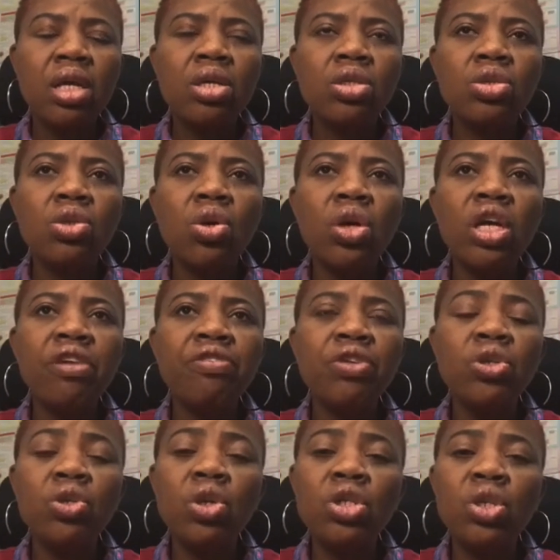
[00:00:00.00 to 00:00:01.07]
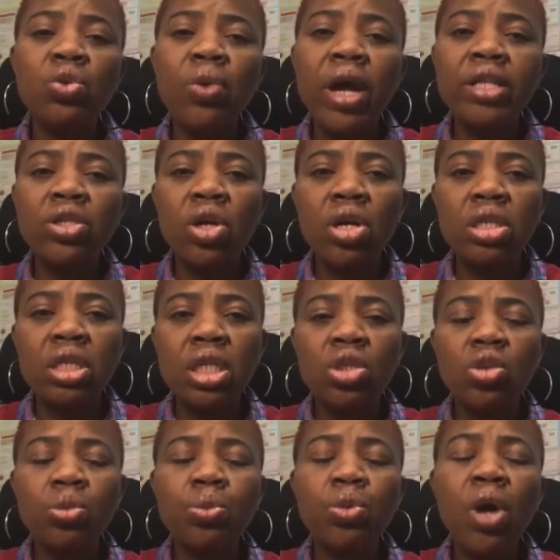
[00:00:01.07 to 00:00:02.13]
So if you know the right content
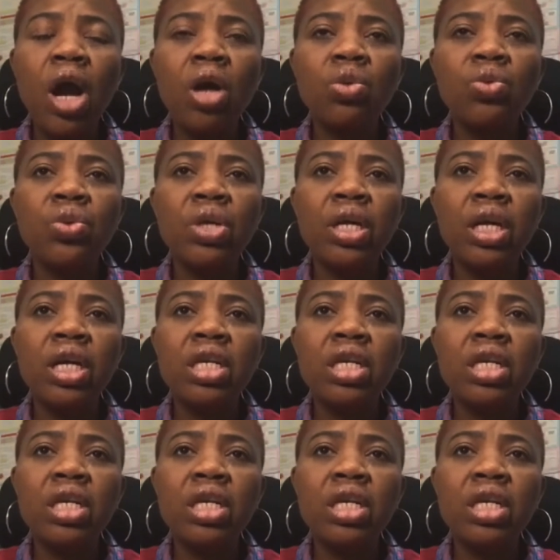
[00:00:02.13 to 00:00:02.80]
to put out there,